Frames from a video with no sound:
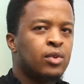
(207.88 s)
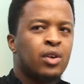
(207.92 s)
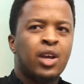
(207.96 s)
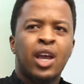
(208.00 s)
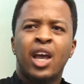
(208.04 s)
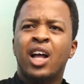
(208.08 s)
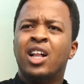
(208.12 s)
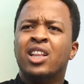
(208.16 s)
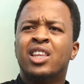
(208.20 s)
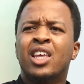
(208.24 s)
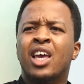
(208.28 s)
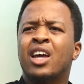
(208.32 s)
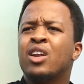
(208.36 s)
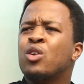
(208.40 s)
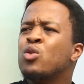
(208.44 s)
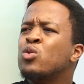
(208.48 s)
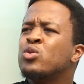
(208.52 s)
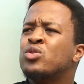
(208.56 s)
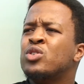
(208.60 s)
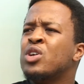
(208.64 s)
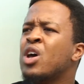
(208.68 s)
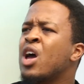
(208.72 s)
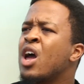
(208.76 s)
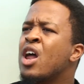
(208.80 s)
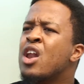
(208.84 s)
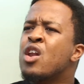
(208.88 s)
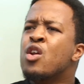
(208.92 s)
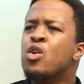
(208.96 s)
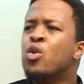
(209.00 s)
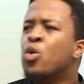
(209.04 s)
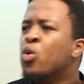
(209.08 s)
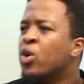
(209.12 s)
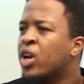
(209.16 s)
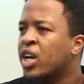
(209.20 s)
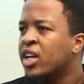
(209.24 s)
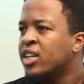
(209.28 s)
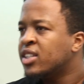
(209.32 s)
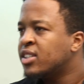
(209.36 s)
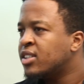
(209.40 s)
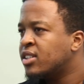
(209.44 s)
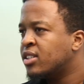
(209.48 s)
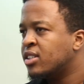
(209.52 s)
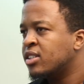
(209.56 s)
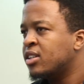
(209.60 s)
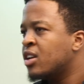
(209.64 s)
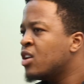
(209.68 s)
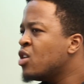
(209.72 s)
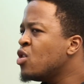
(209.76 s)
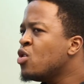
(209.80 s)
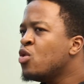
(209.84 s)
Healthcare knows no race,
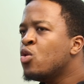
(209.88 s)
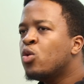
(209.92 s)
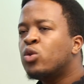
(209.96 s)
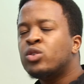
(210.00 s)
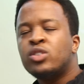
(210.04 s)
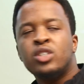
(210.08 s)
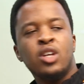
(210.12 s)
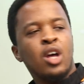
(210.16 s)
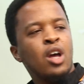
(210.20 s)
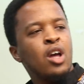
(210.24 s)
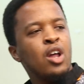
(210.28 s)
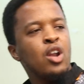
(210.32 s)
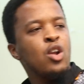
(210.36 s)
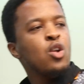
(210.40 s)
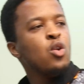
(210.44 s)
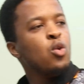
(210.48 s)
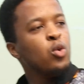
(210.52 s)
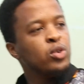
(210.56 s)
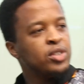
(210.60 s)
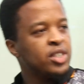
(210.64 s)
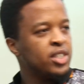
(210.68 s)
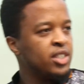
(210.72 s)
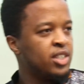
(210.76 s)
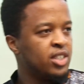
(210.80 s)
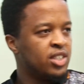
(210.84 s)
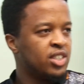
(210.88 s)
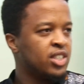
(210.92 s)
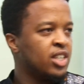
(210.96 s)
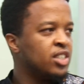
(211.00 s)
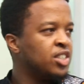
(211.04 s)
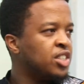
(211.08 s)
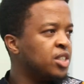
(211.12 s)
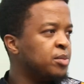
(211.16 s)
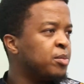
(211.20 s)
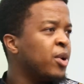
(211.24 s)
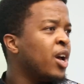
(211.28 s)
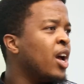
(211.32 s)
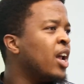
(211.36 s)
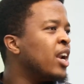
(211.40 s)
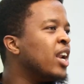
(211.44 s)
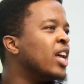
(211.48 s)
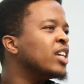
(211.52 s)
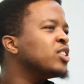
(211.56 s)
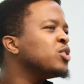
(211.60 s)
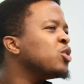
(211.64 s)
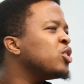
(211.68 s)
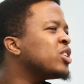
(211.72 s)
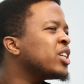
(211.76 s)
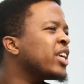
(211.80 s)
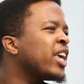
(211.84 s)
knows no citizenship, does
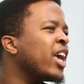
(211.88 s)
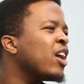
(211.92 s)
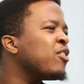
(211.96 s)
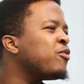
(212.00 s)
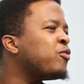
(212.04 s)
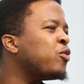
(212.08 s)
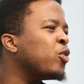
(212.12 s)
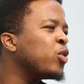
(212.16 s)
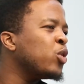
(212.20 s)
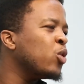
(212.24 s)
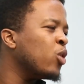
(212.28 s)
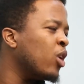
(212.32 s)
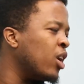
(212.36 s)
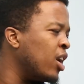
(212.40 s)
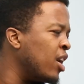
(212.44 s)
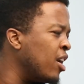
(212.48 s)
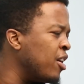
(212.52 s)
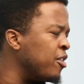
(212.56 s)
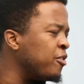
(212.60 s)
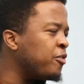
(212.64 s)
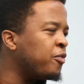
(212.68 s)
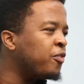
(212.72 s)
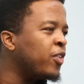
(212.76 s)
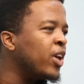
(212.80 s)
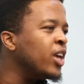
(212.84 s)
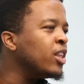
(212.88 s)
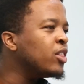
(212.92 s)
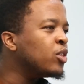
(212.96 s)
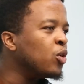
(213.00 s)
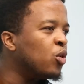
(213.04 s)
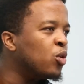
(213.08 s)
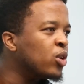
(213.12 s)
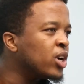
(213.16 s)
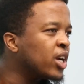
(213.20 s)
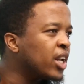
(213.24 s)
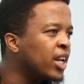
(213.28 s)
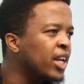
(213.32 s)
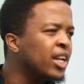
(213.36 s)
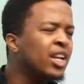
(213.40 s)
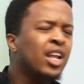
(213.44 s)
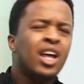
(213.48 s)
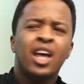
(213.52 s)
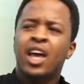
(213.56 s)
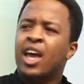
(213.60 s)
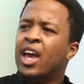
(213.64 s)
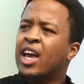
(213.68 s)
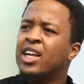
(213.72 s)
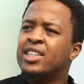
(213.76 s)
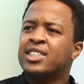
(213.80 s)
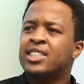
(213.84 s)
not care for your faith or creed,
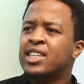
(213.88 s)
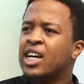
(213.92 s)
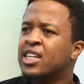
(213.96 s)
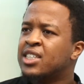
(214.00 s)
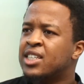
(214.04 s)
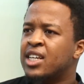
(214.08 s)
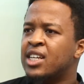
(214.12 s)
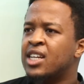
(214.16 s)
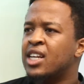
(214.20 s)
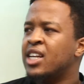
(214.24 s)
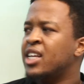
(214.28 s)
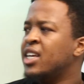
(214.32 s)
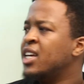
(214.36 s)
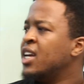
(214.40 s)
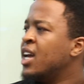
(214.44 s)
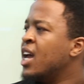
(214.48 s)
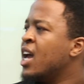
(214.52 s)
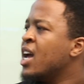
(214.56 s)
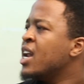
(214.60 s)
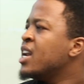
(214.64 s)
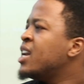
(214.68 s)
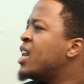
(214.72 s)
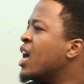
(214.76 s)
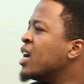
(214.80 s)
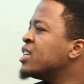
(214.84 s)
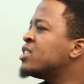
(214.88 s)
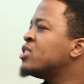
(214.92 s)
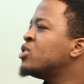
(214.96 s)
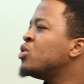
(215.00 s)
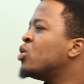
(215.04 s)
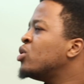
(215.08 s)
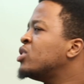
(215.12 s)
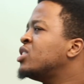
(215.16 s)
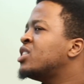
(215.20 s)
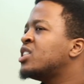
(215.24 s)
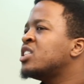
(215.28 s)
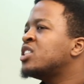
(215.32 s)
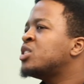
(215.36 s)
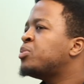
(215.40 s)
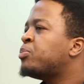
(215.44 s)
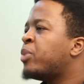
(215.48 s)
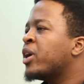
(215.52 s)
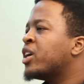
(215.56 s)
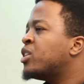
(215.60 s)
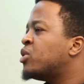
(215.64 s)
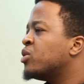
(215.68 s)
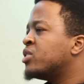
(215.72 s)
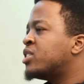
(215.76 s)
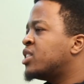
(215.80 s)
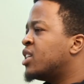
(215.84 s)
and certainly does not
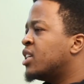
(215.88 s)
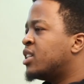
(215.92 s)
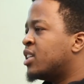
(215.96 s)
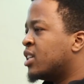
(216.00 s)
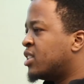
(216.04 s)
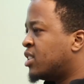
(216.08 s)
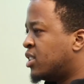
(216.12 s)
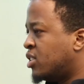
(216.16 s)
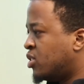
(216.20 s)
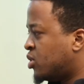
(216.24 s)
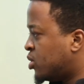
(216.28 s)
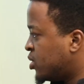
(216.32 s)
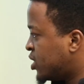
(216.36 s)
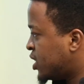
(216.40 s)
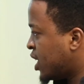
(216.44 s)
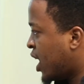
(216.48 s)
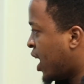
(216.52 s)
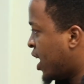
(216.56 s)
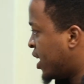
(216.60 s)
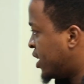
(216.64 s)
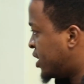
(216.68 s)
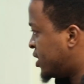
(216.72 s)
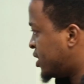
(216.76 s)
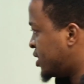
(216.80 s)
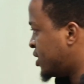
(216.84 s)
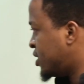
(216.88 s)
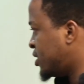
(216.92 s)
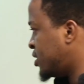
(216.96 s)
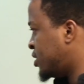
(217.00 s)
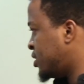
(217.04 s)
respect your status in society.